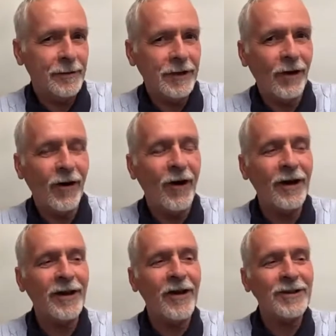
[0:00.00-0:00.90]
I mean,
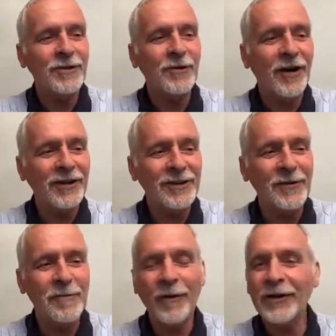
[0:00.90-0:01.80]
I do
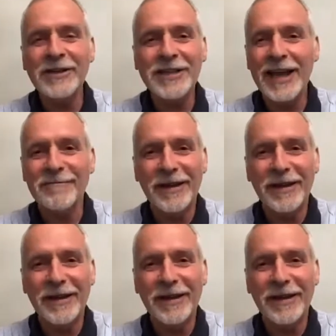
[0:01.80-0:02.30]
a body scan